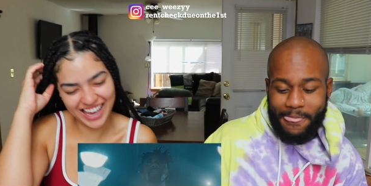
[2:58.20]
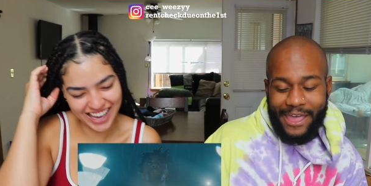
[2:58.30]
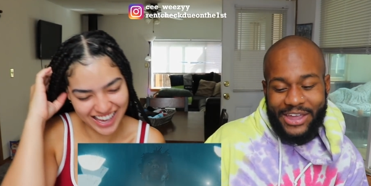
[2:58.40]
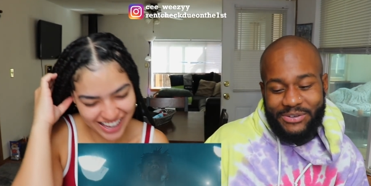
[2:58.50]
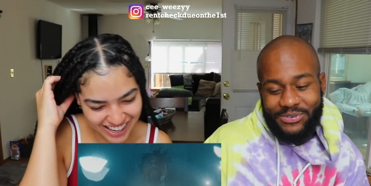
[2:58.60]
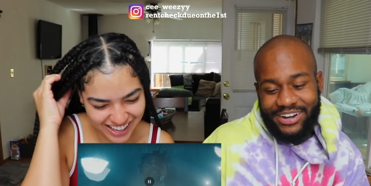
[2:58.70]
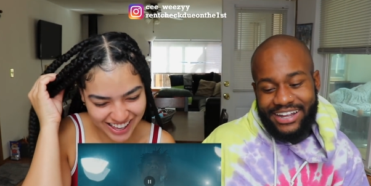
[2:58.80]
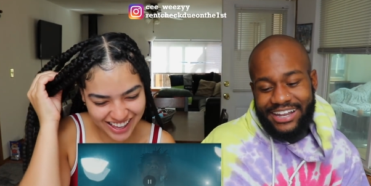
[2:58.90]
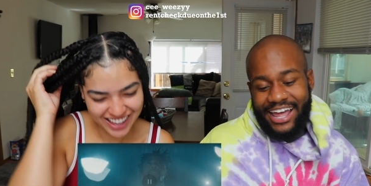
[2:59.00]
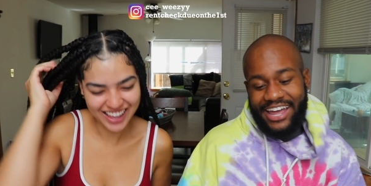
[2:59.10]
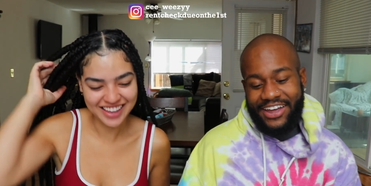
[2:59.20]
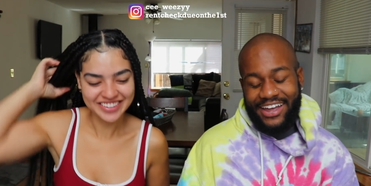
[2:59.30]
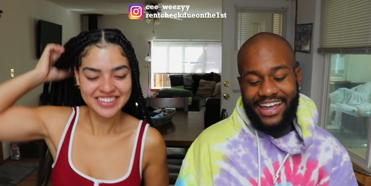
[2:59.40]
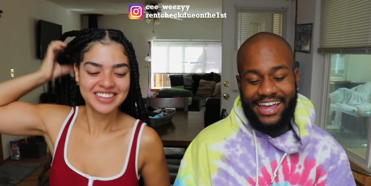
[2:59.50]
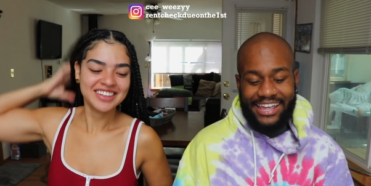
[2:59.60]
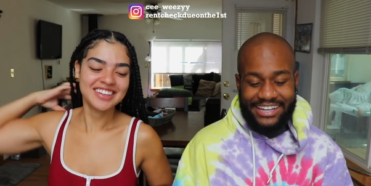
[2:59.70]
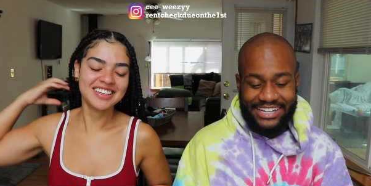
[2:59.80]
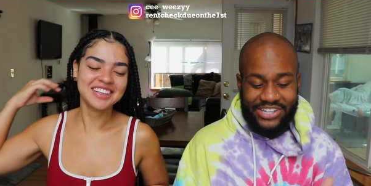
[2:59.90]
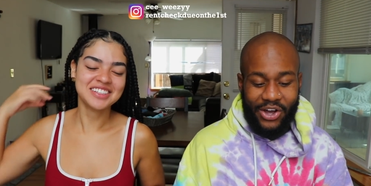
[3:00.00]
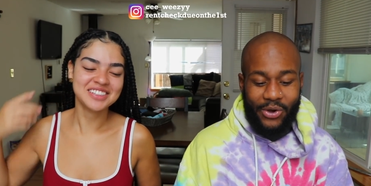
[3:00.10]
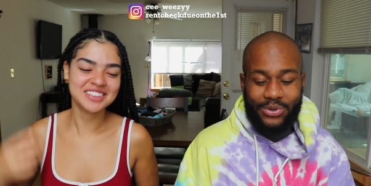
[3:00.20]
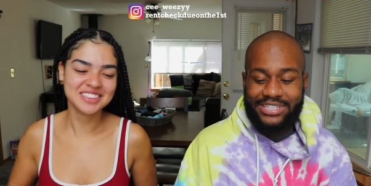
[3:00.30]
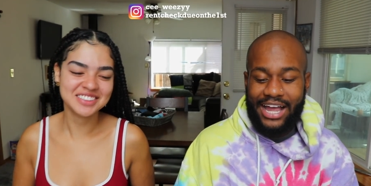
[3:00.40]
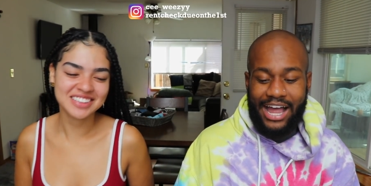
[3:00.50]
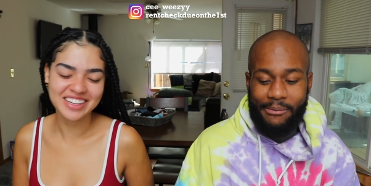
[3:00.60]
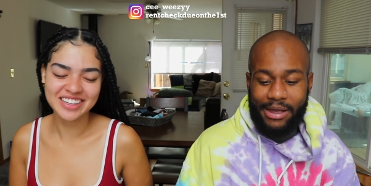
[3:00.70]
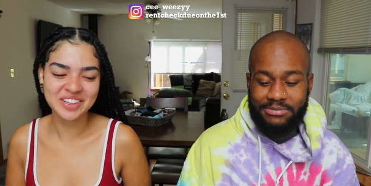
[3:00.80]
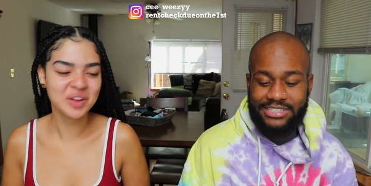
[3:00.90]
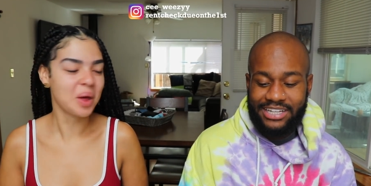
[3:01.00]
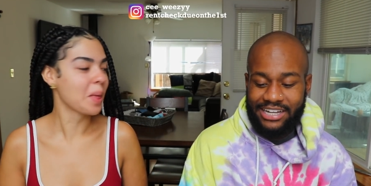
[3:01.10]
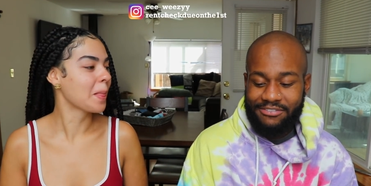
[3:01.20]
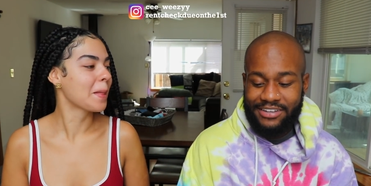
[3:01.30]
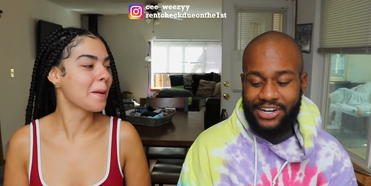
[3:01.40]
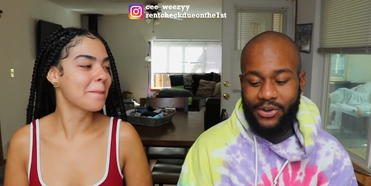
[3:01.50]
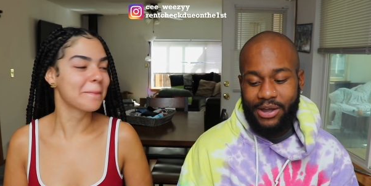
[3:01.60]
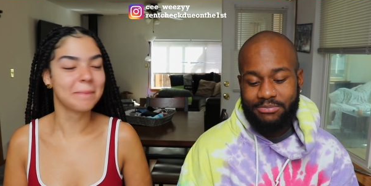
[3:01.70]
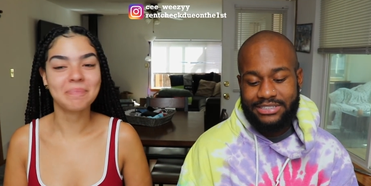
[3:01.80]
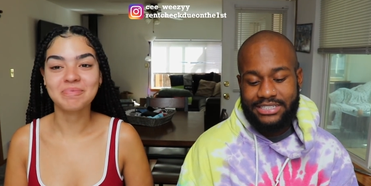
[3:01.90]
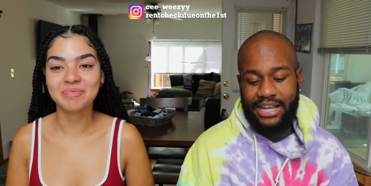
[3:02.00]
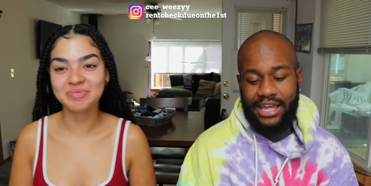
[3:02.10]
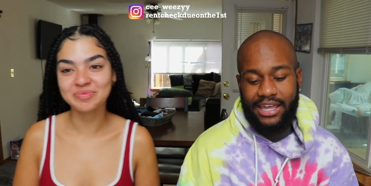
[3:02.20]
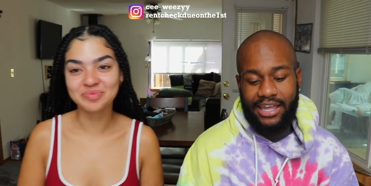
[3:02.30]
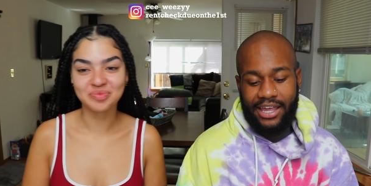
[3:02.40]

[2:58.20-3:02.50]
Speaker 1: hey, like this whole time, I'm just looking at the video. I'm just like,